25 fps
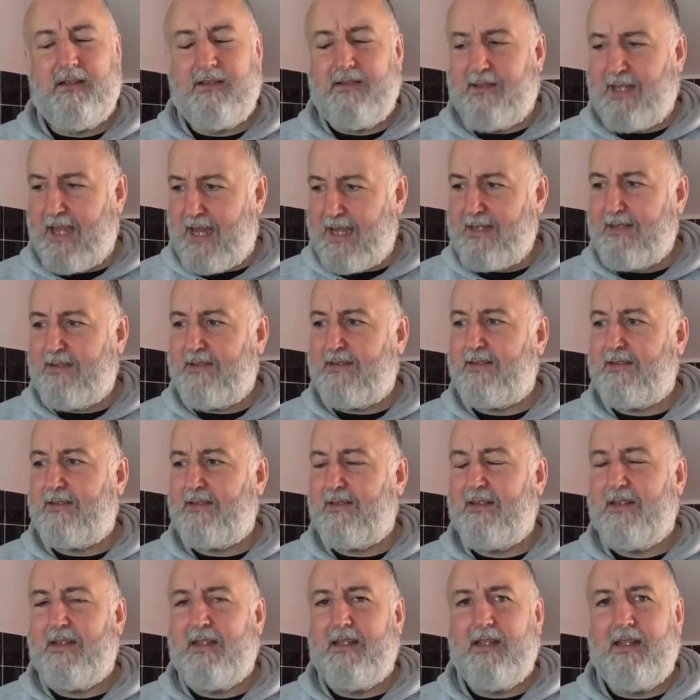
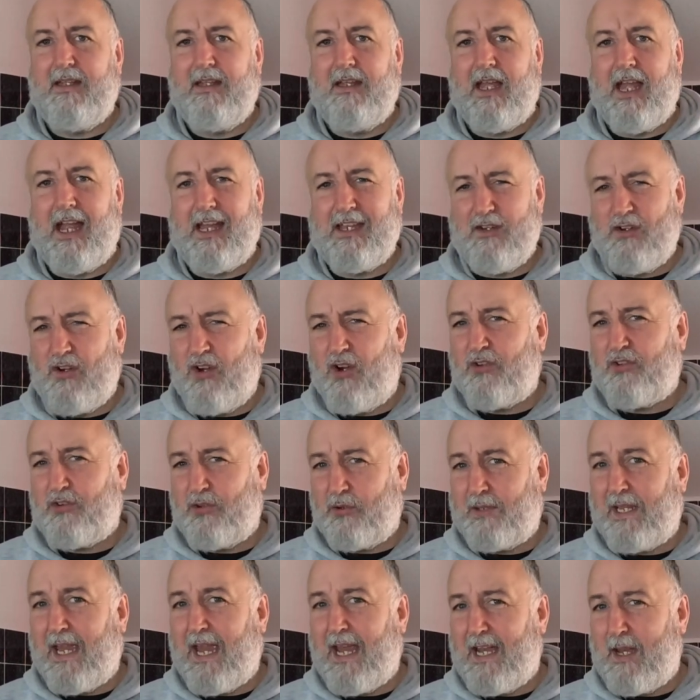tastes, and you're
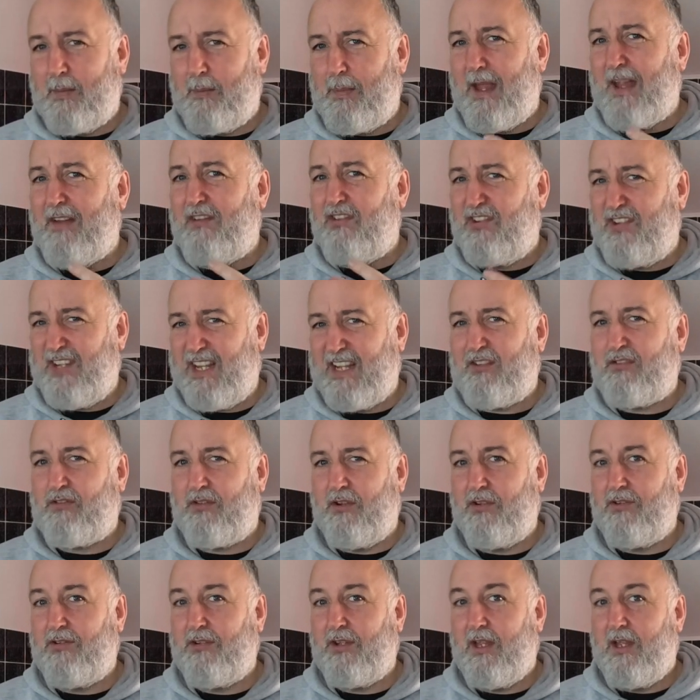also getting a bit of
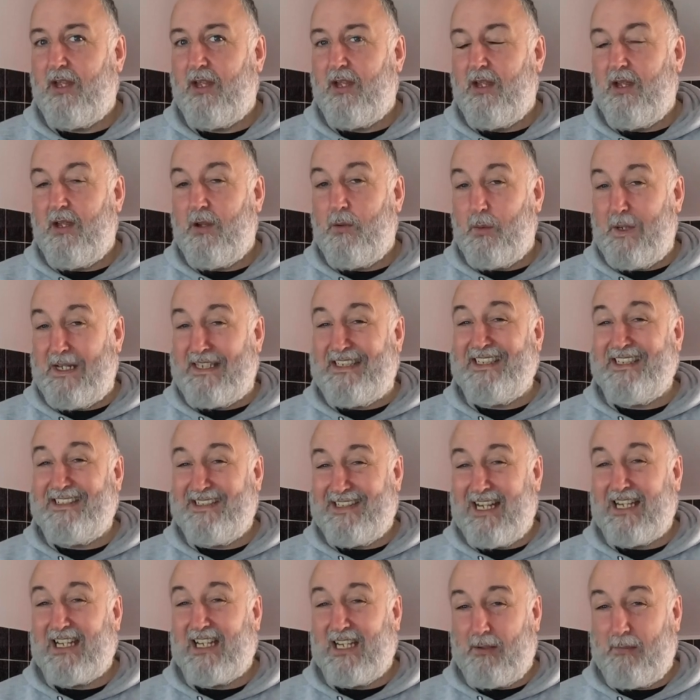citrus, which is
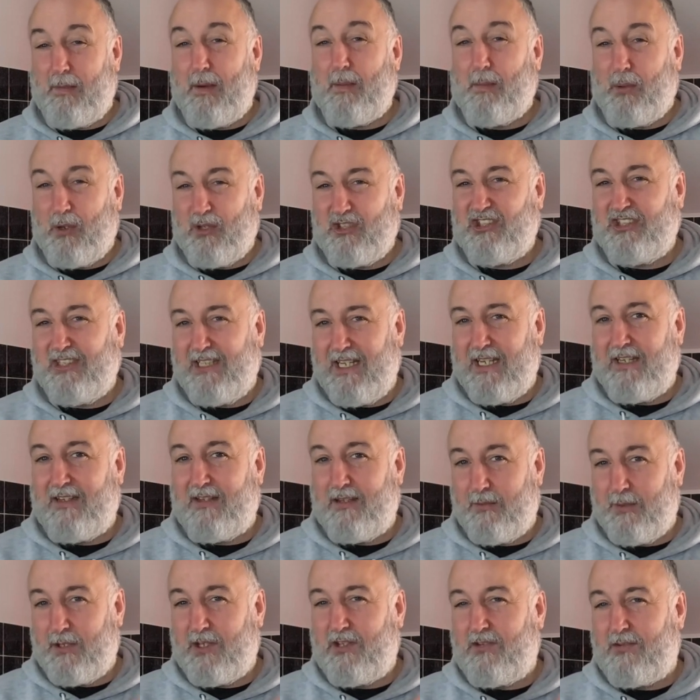then going to be pushing it
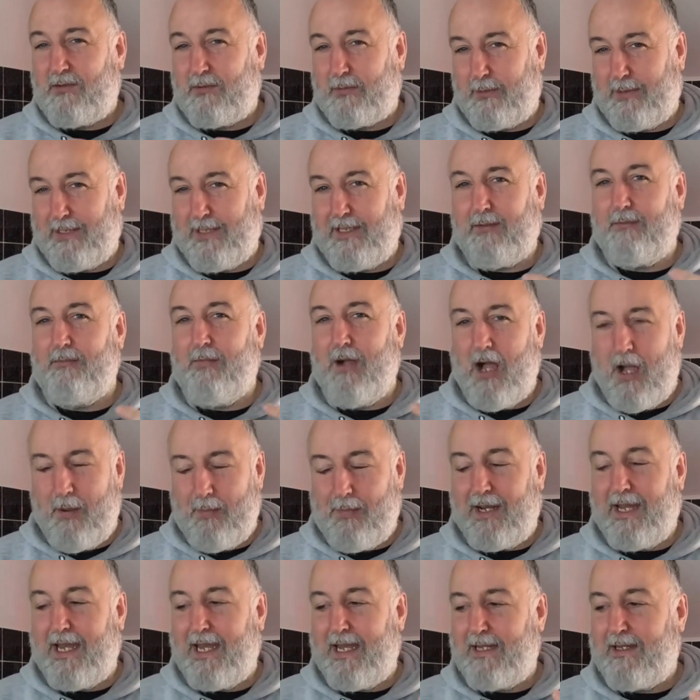to a sweet
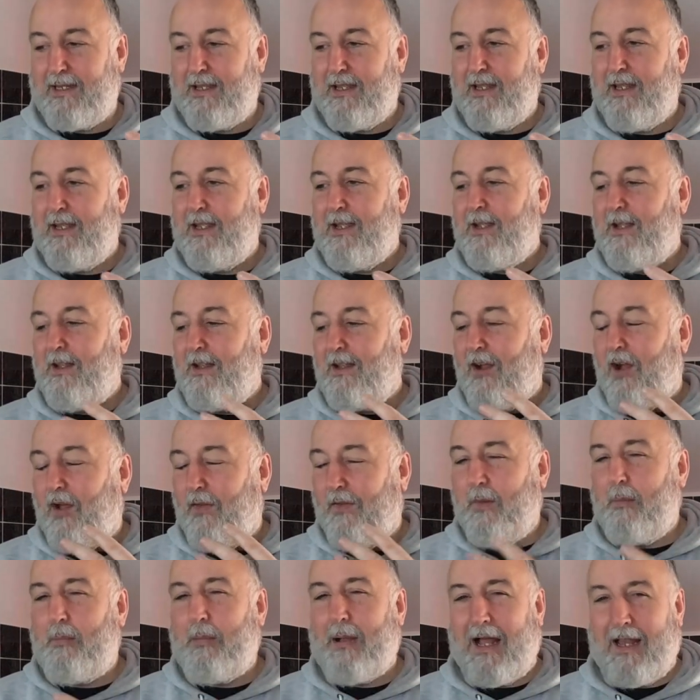marmalade
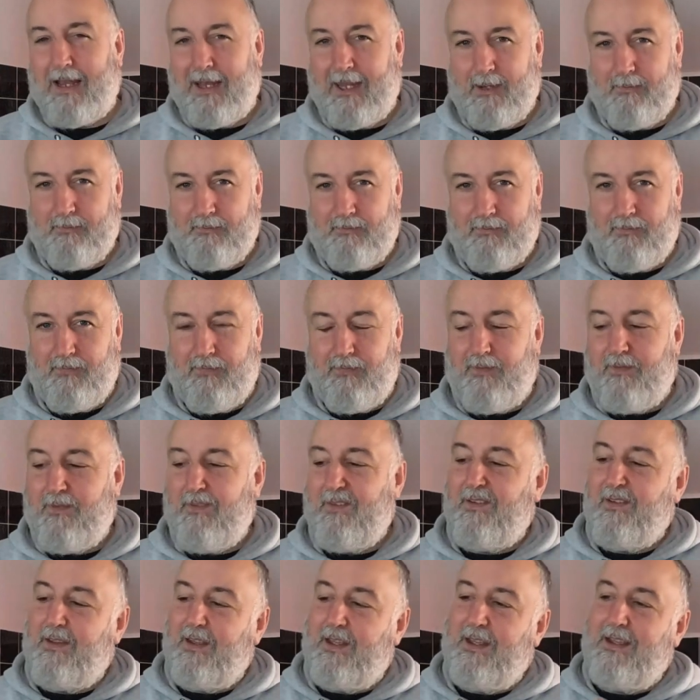on the palate.
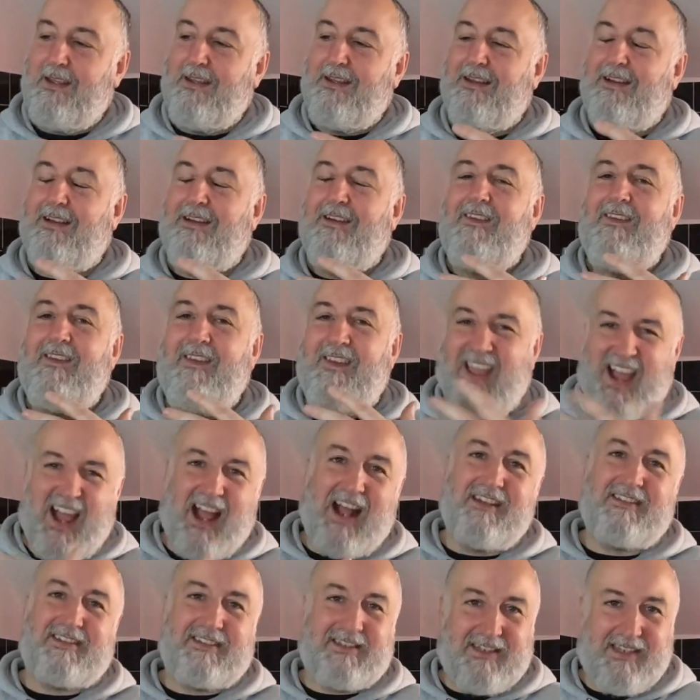
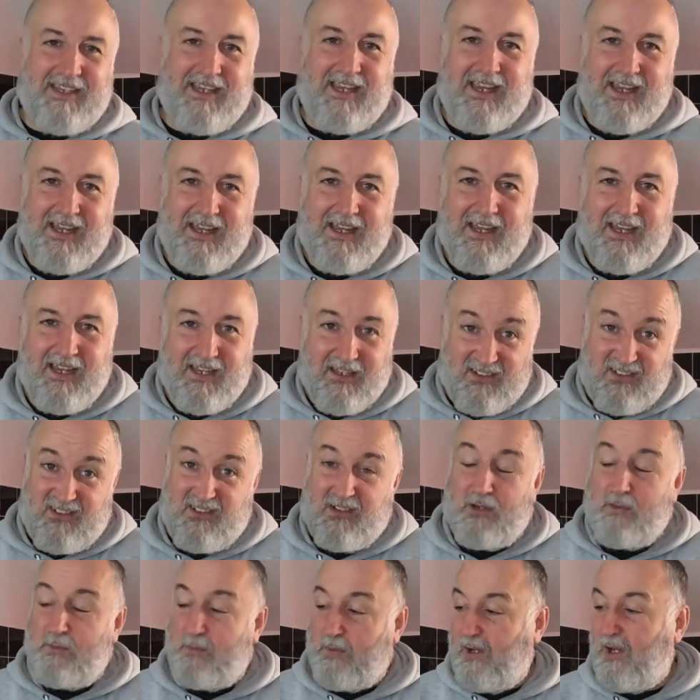That is
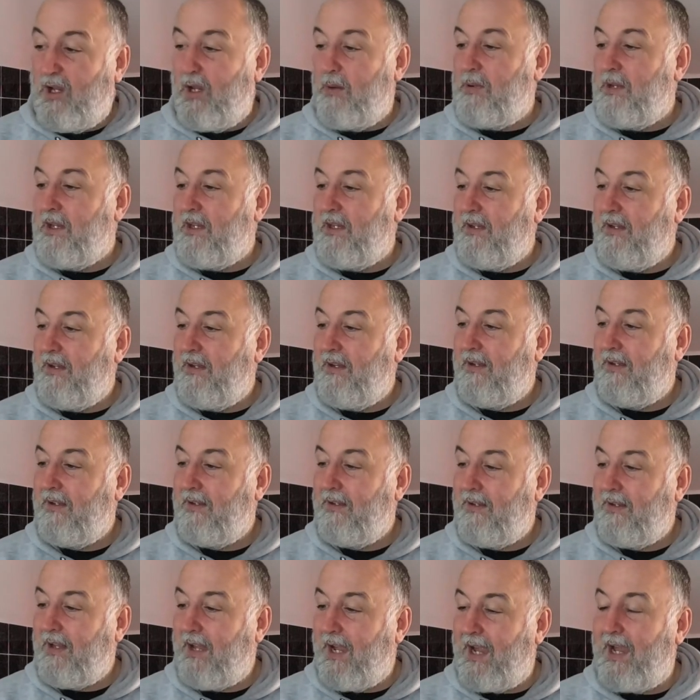superb.
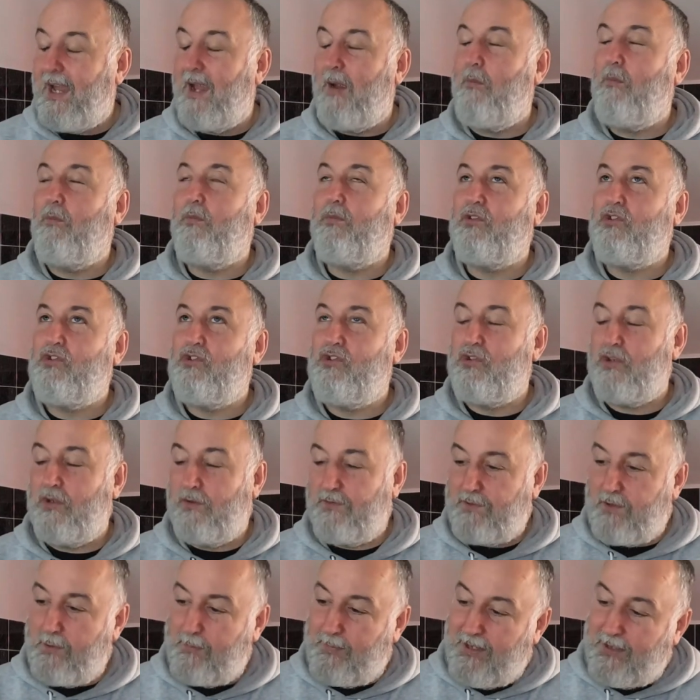I am
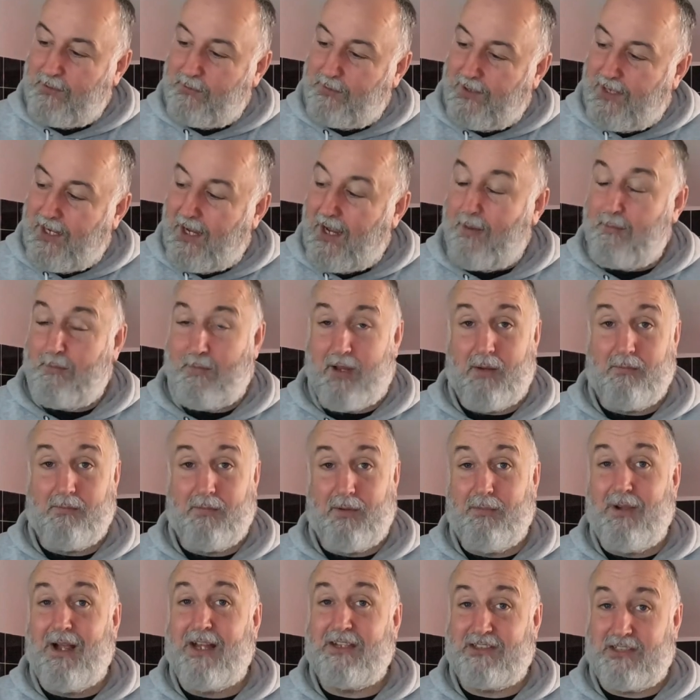chuffed to bits with that.
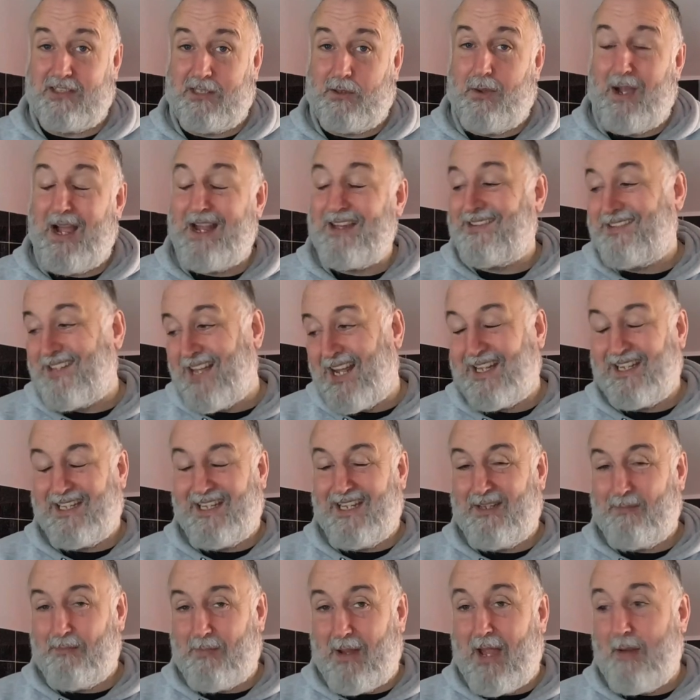I'm actually quite sad I
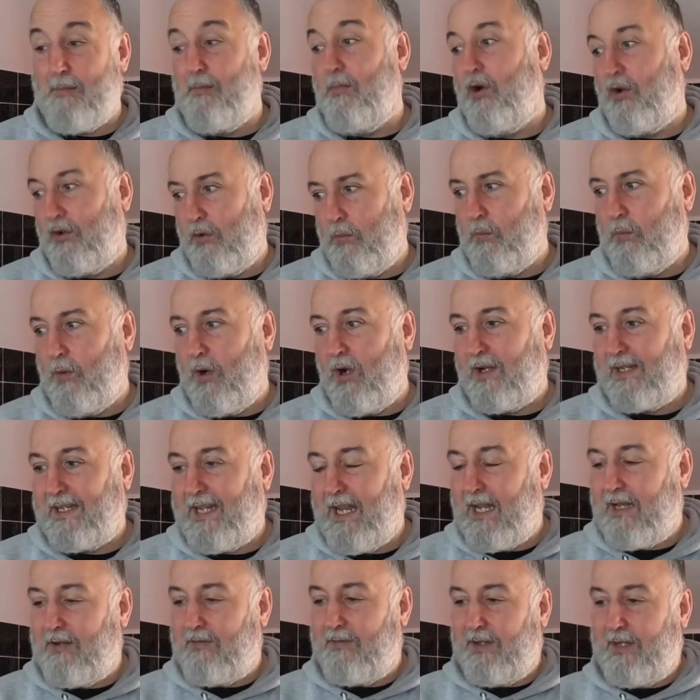didn't buy more than one
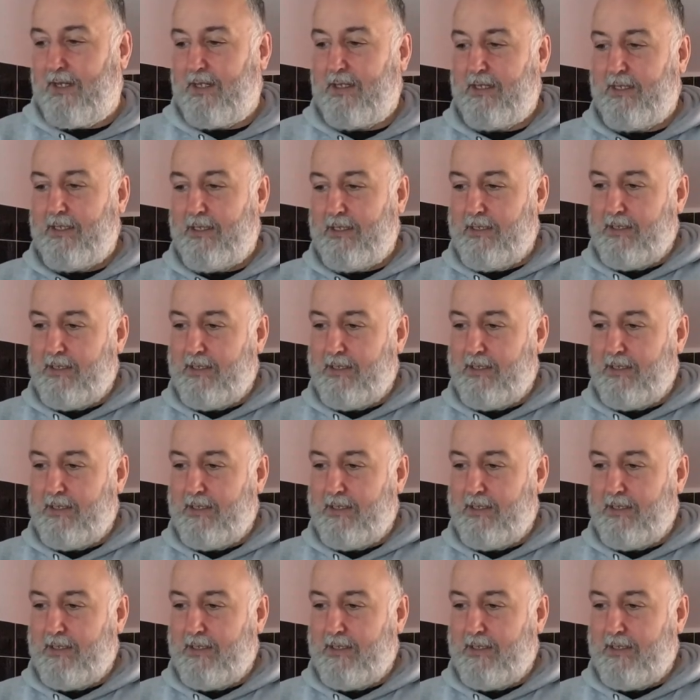can of it.